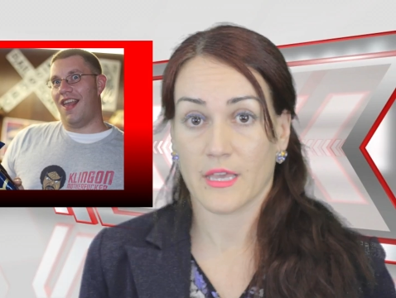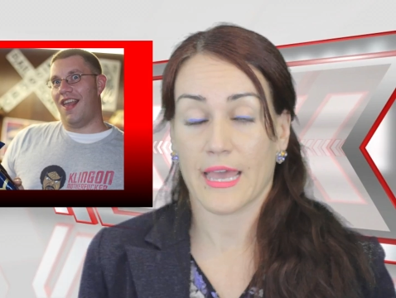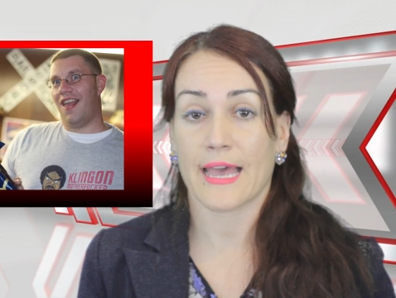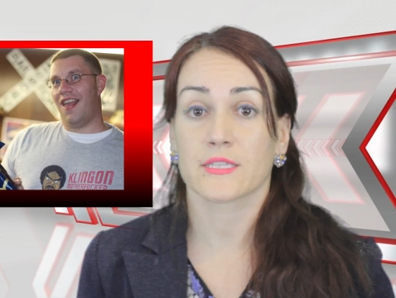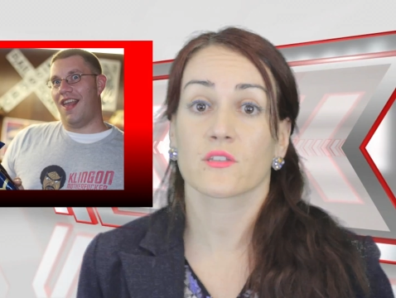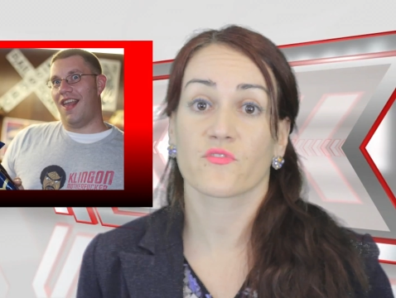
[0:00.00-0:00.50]

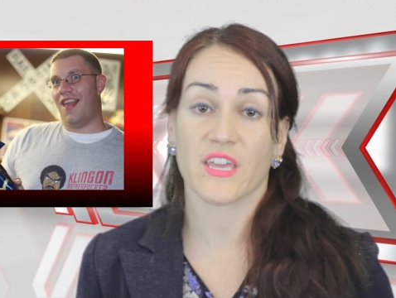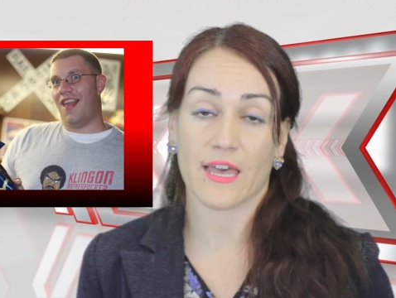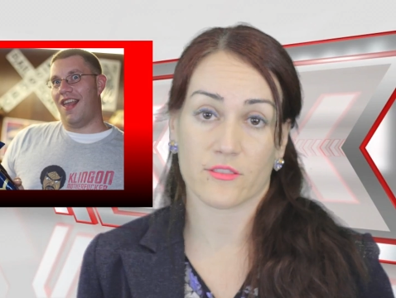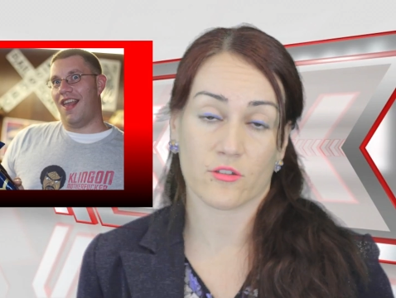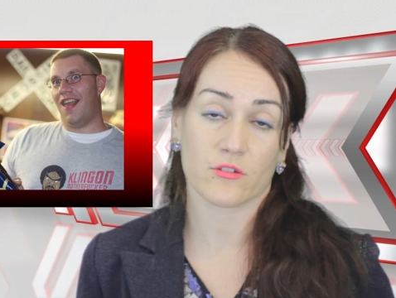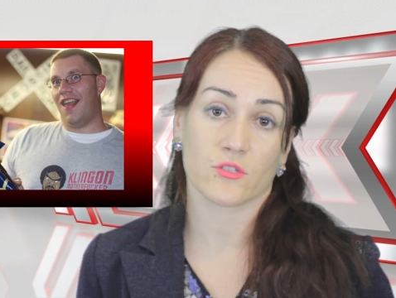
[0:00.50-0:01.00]
Speaker 1: As of
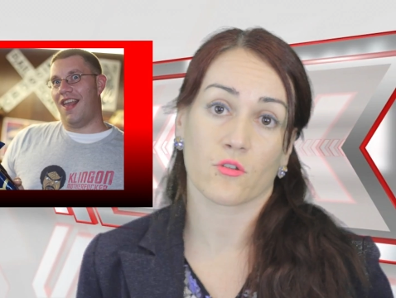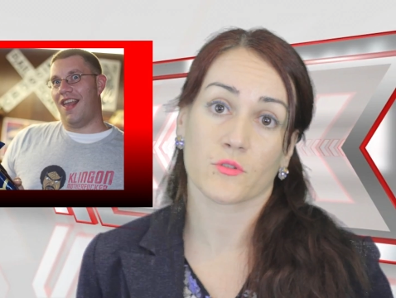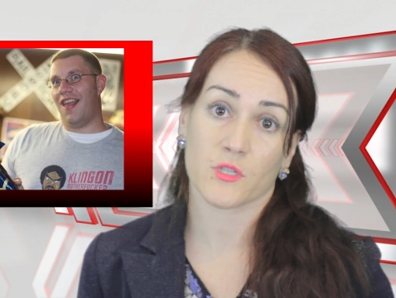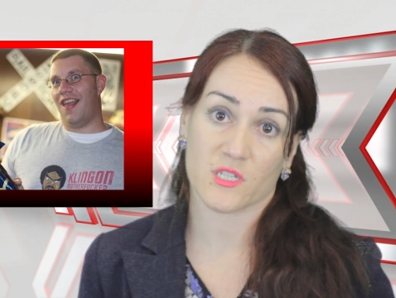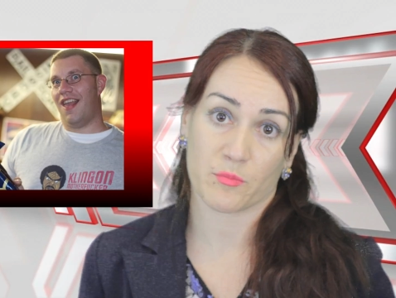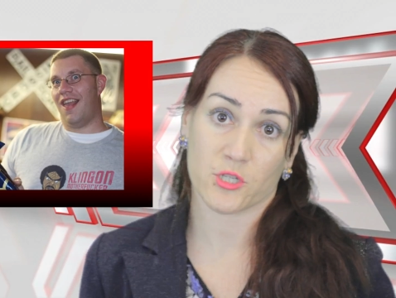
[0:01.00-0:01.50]
yet, there is no
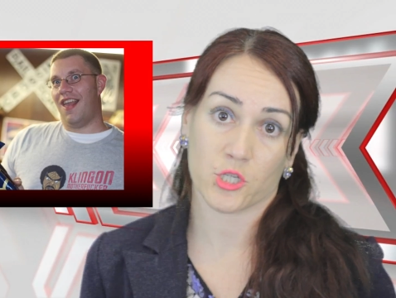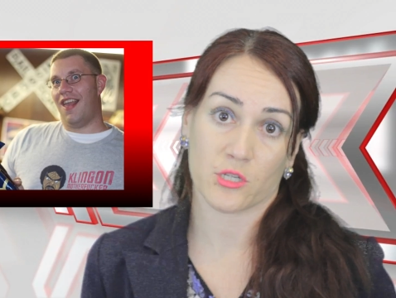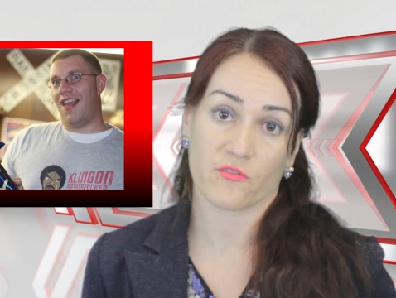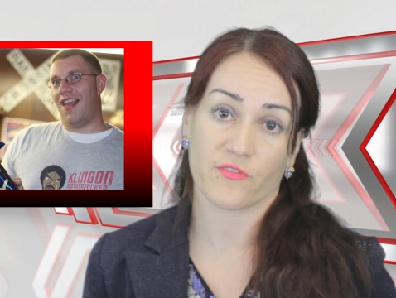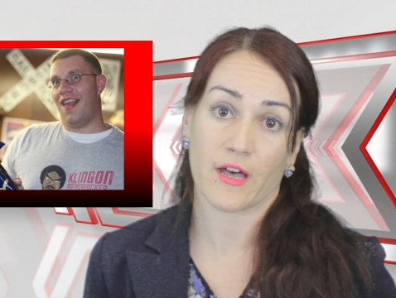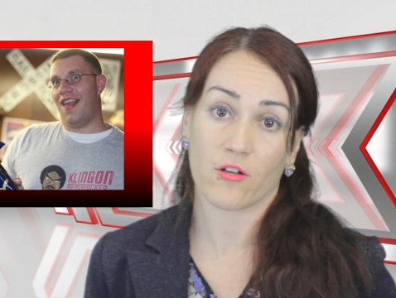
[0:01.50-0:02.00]
suspicion
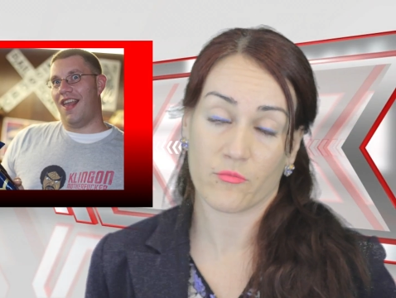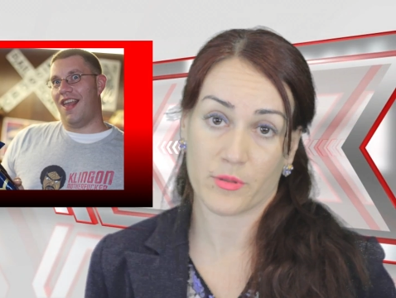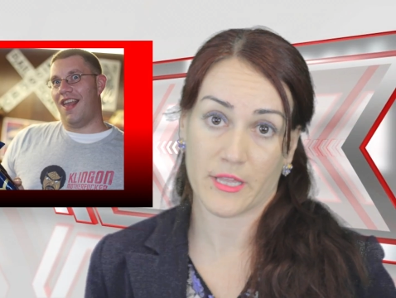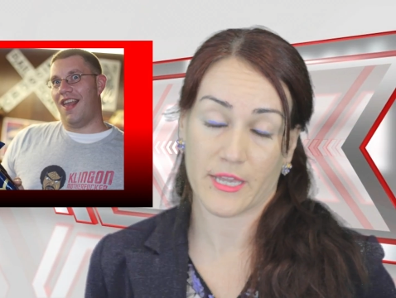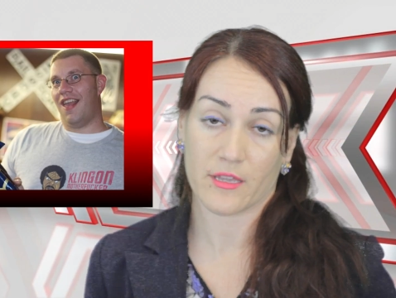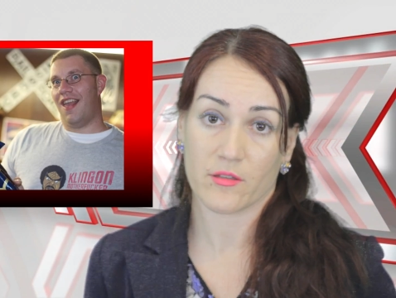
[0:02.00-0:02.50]
of foul
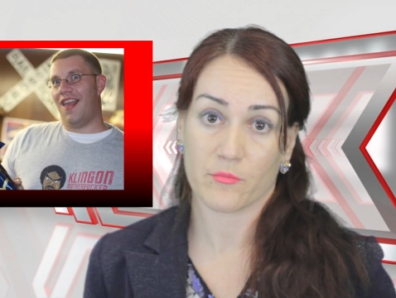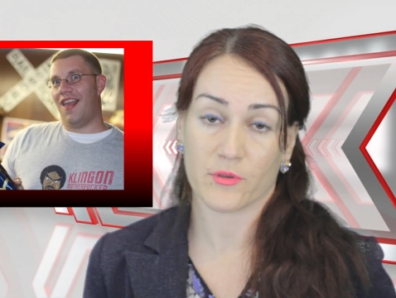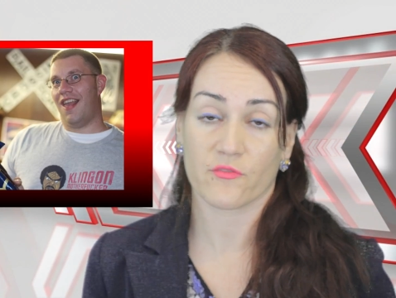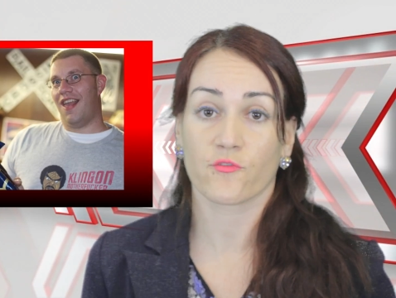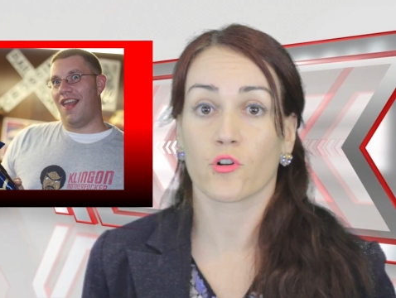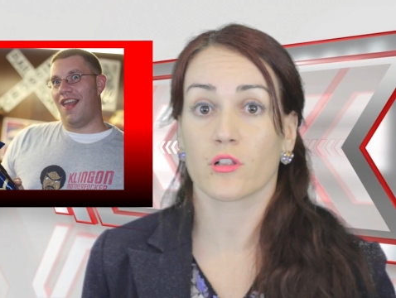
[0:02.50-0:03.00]
play,
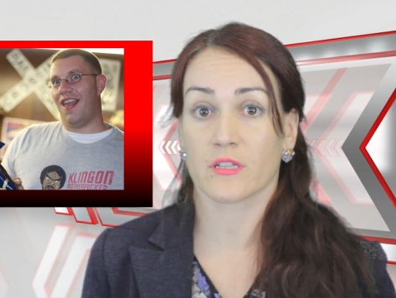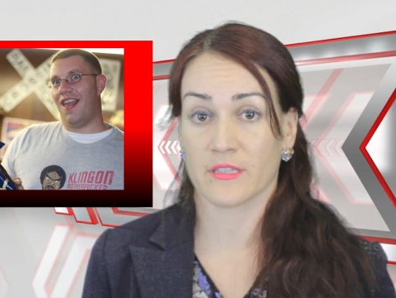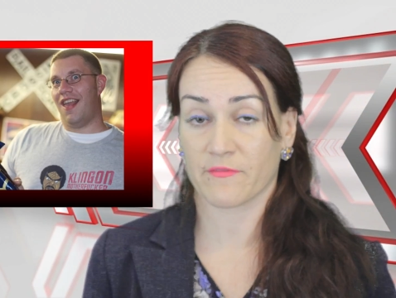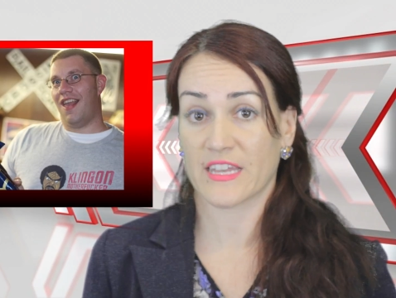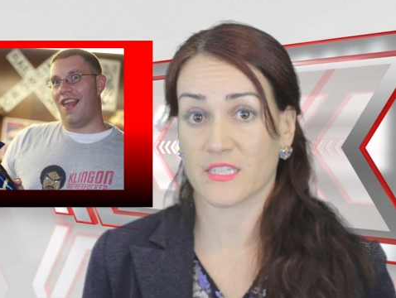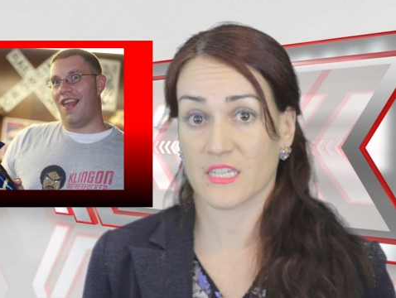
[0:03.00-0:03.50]
but a full
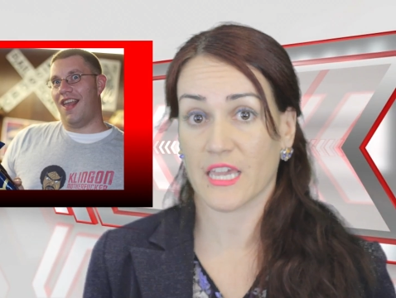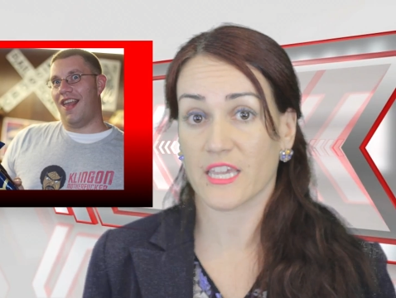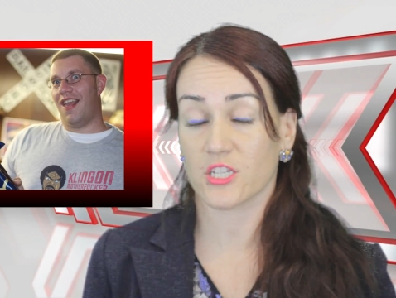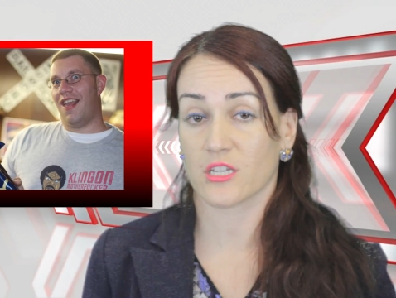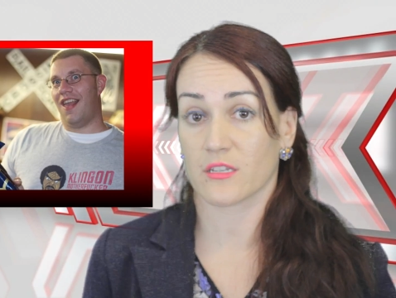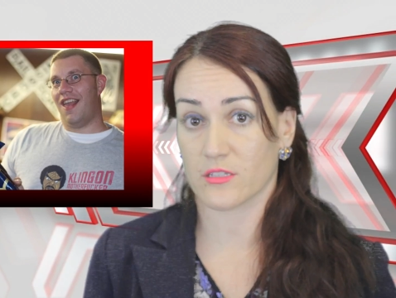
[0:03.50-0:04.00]

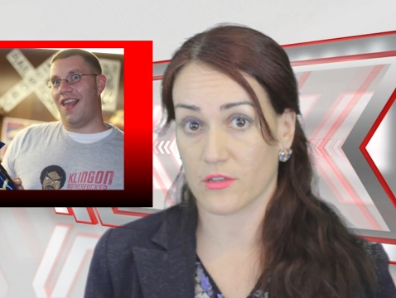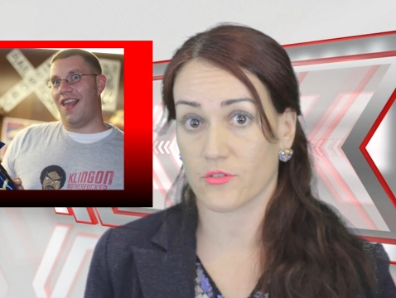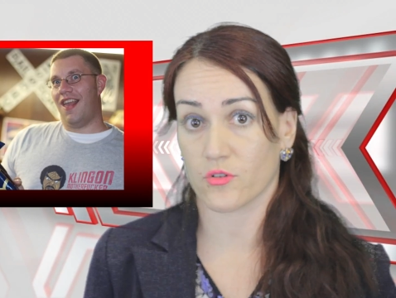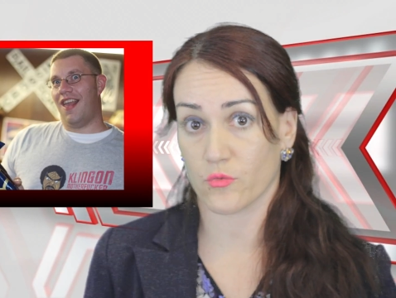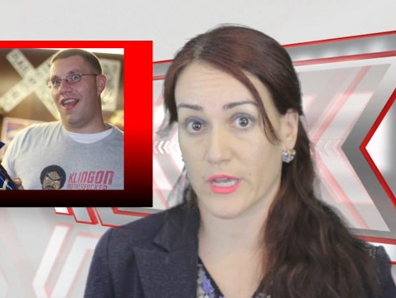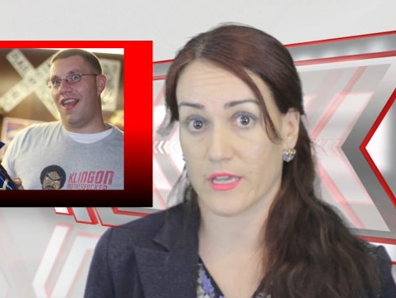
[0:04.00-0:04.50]
investigation is
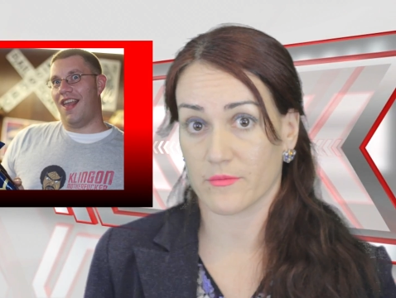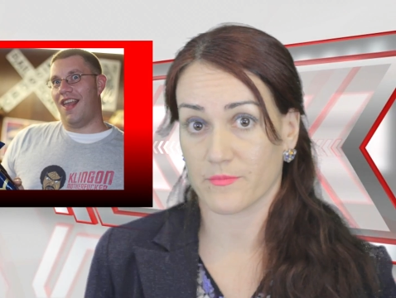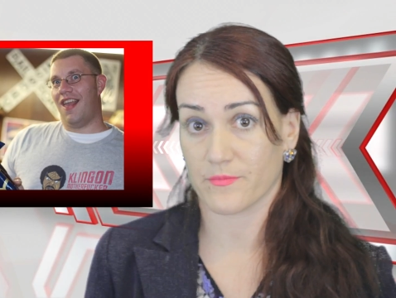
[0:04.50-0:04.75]
underway.